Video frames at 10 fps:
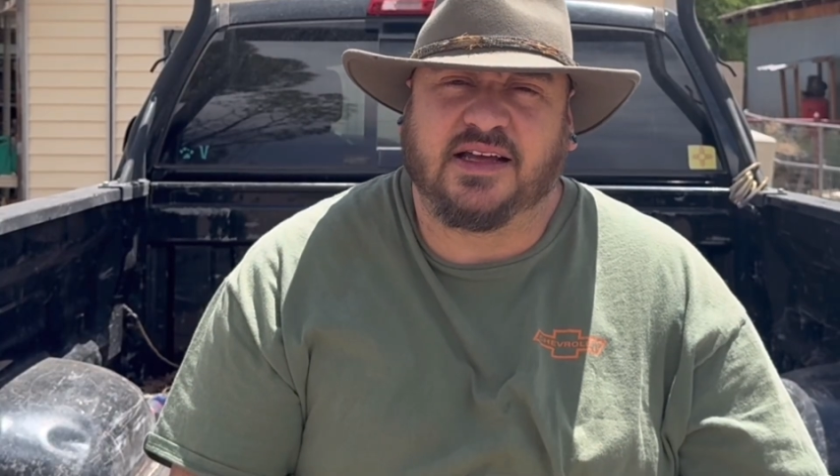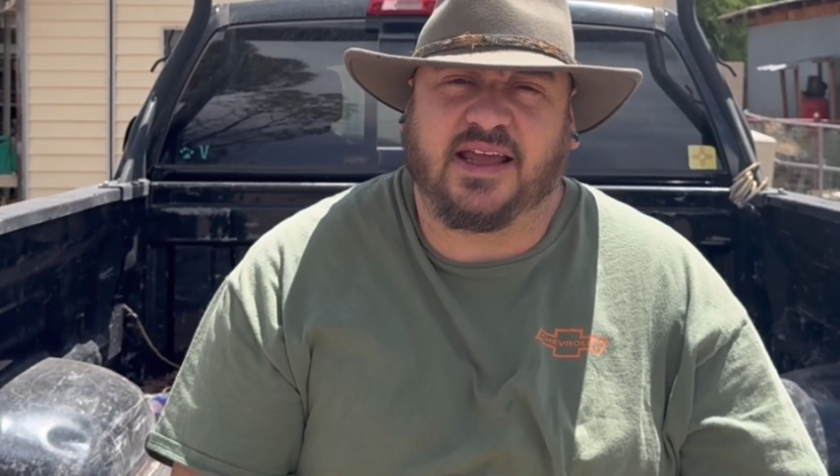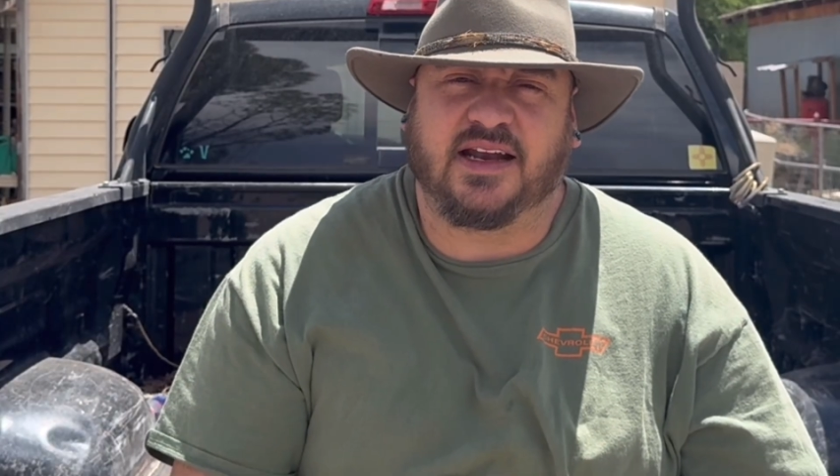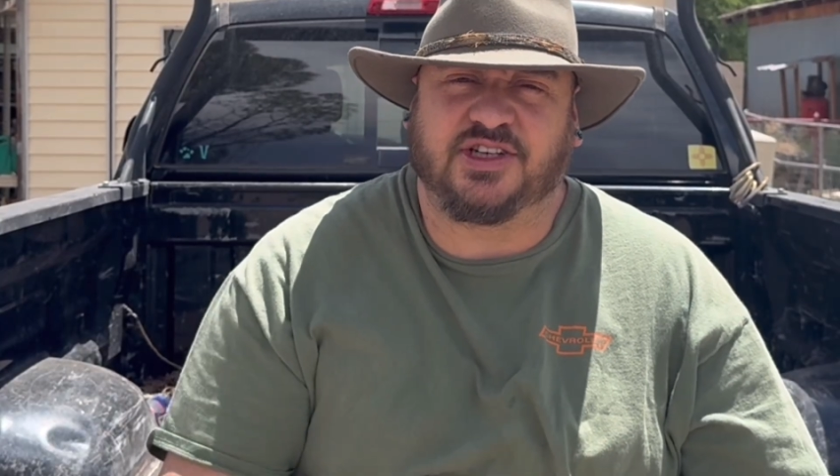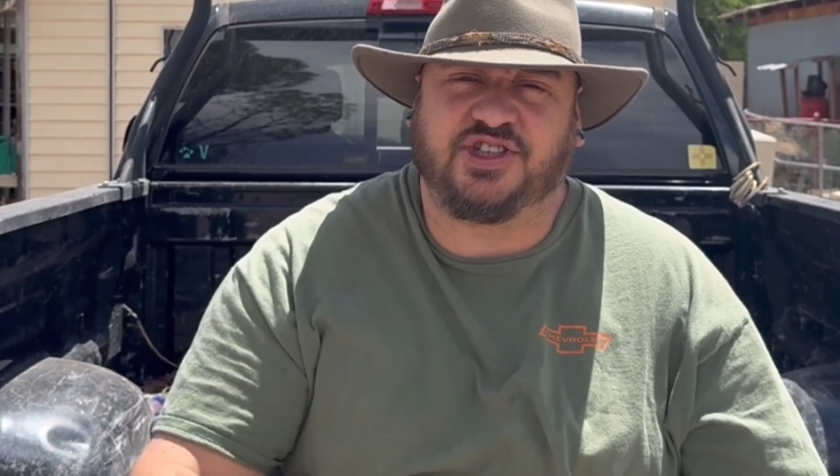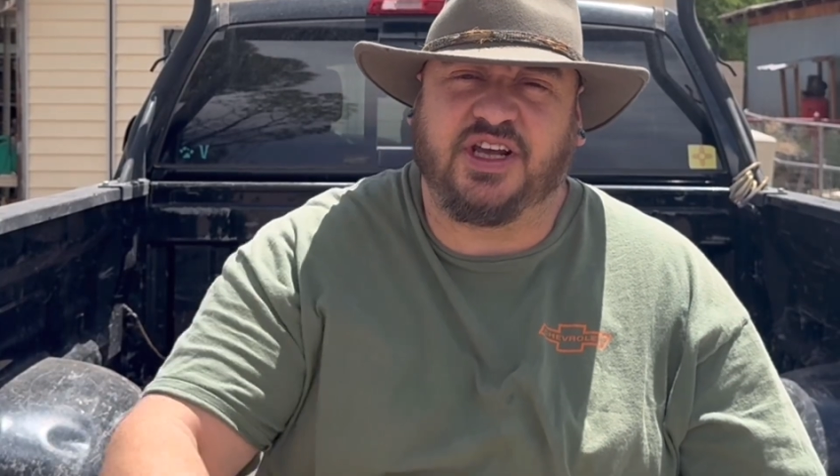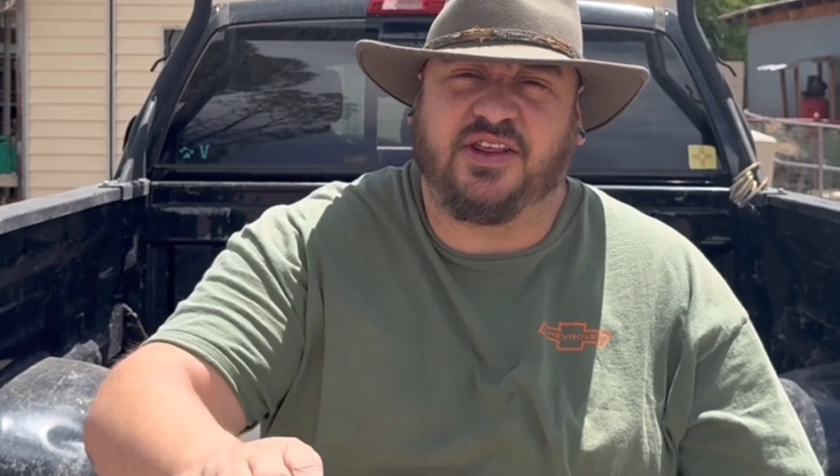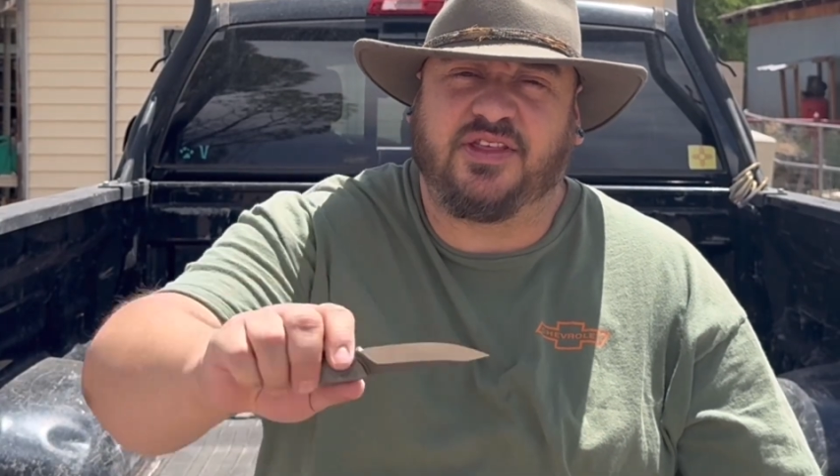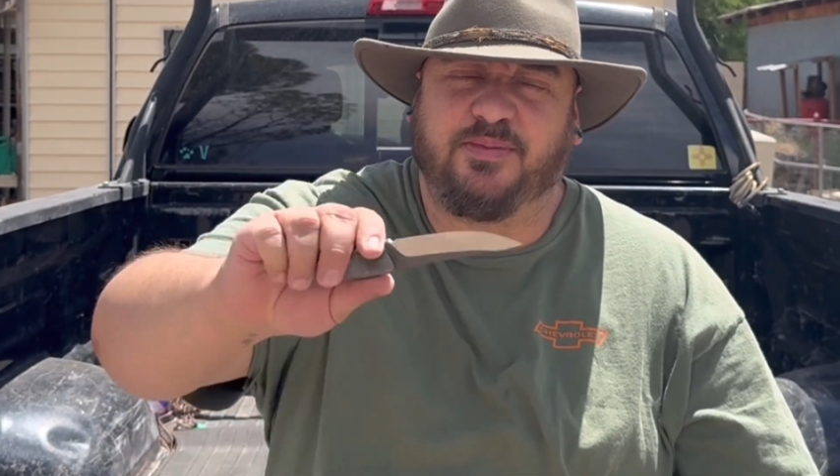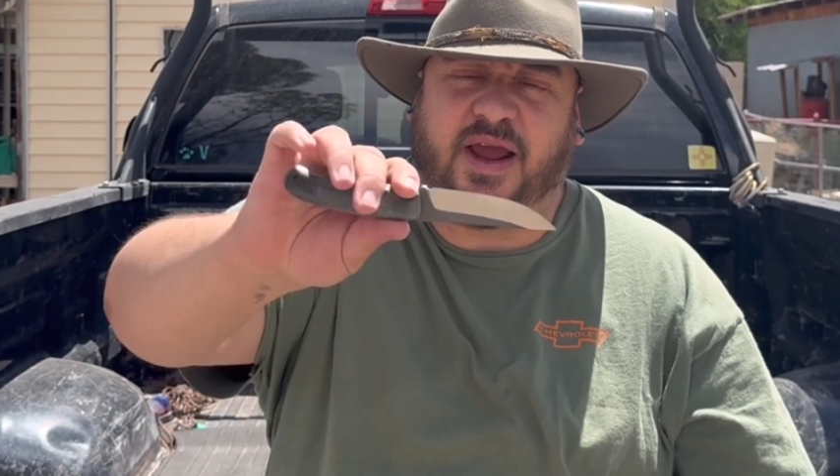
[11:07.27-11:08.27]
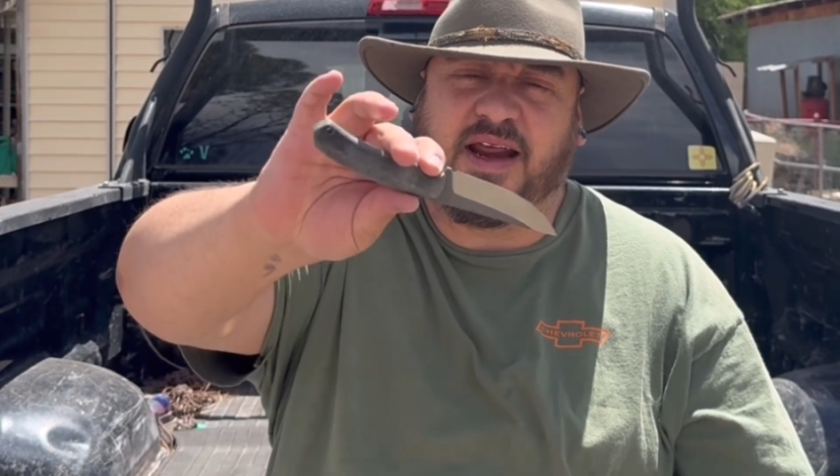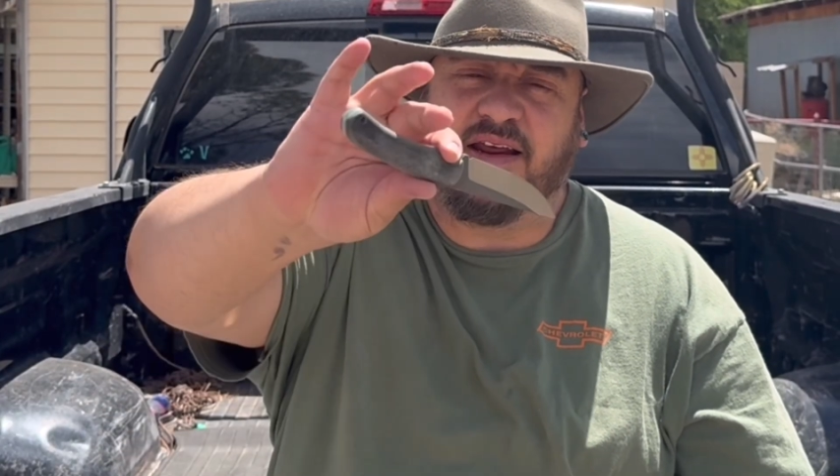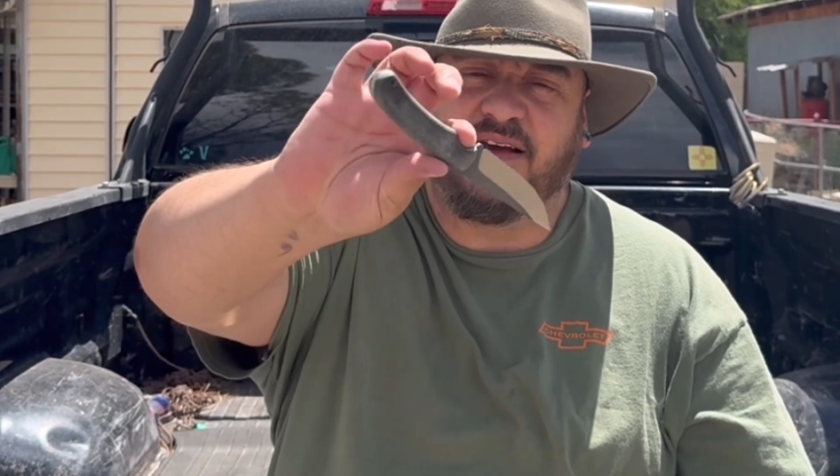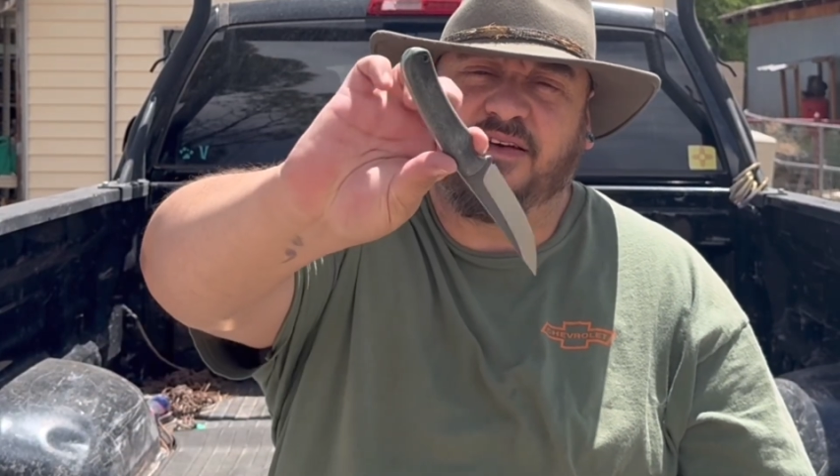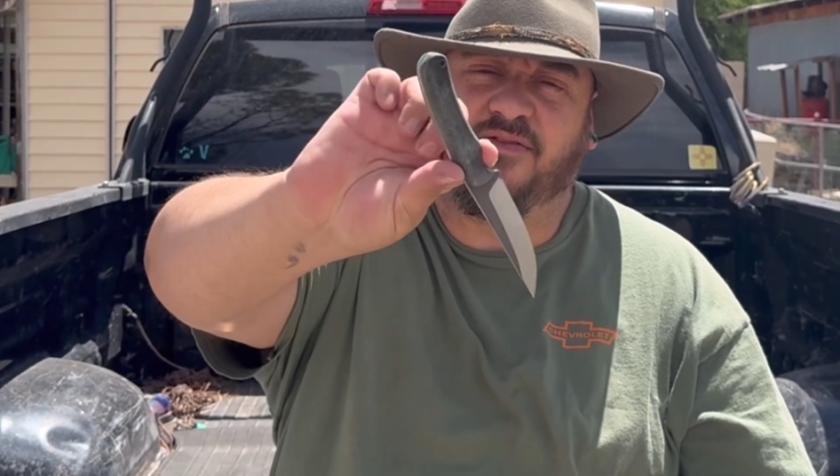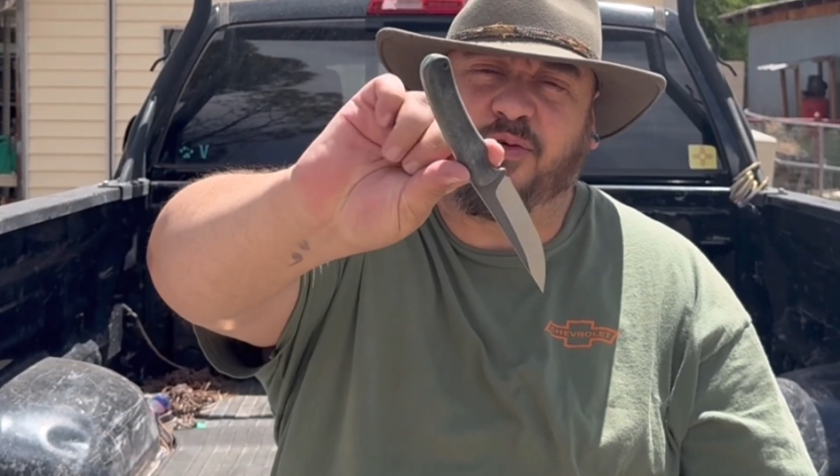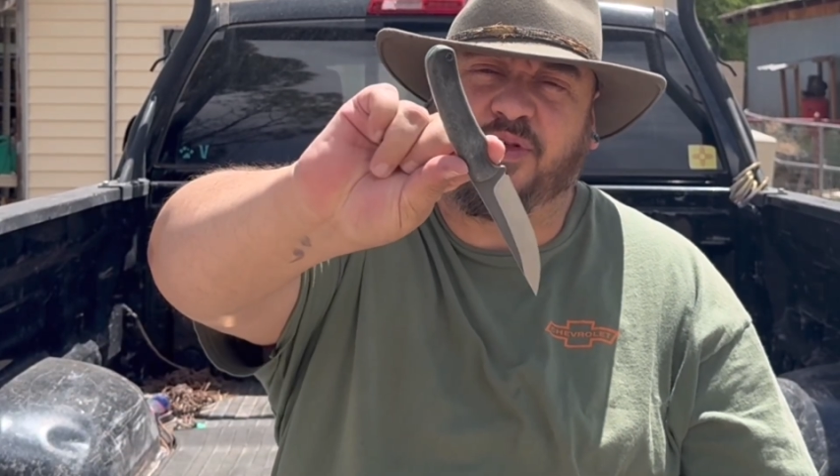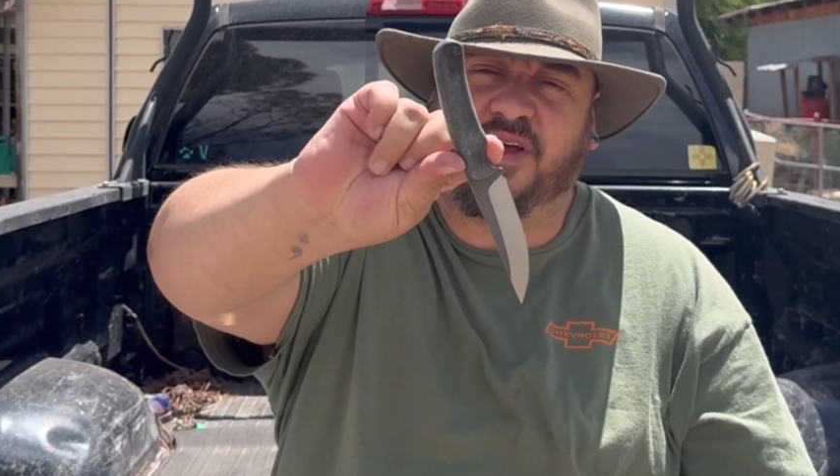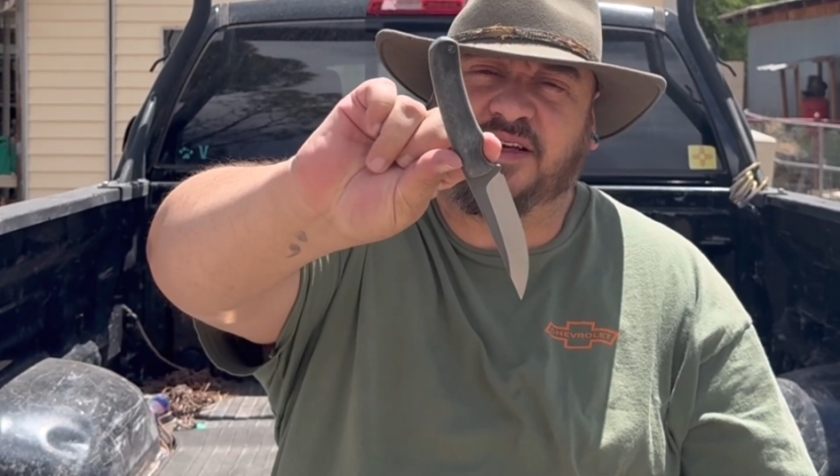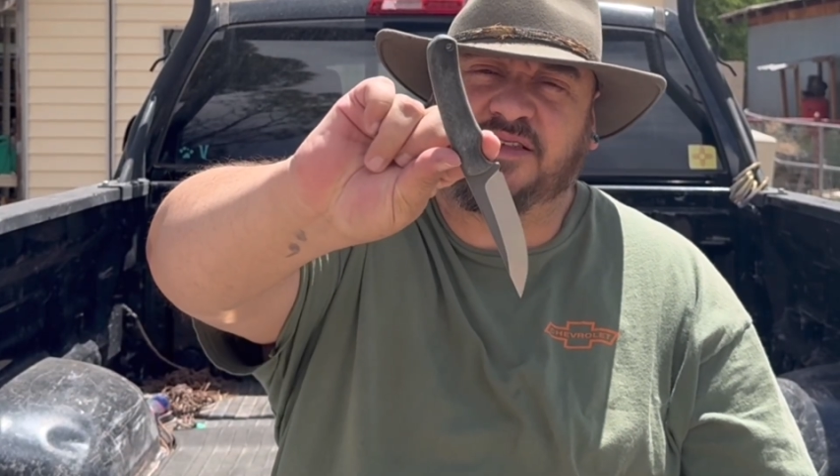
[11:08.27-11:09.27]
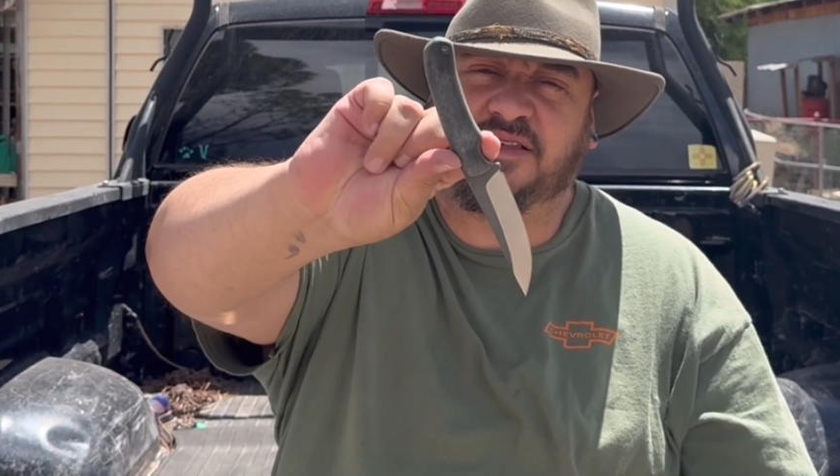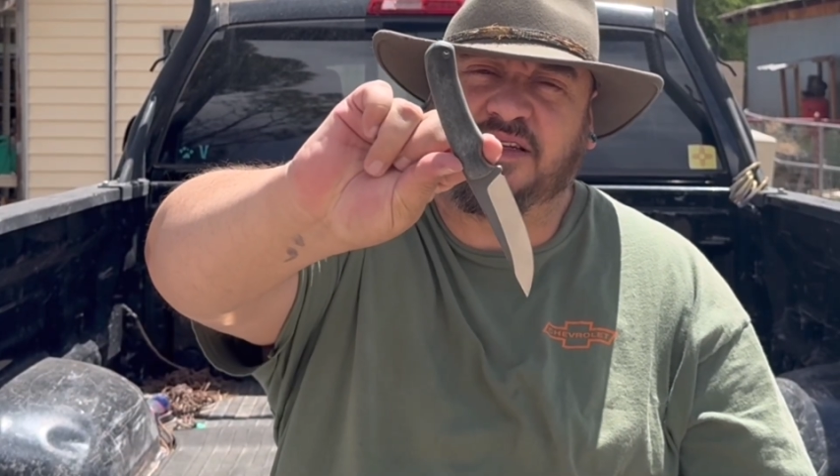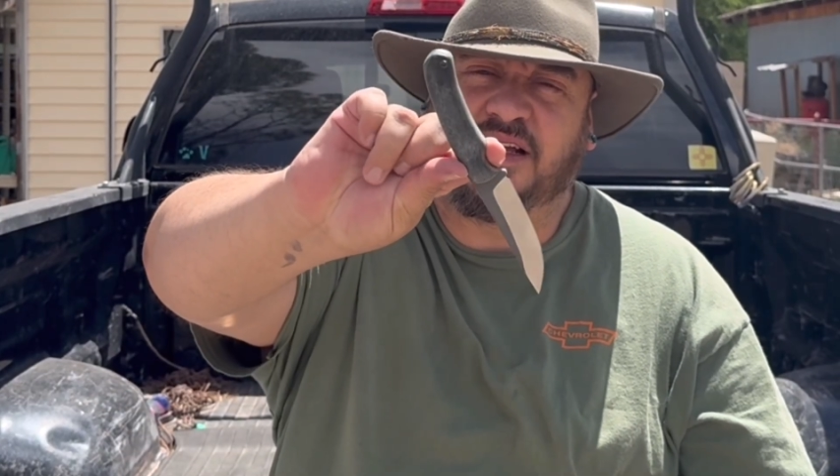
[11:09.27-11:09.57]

get a sheath made for this.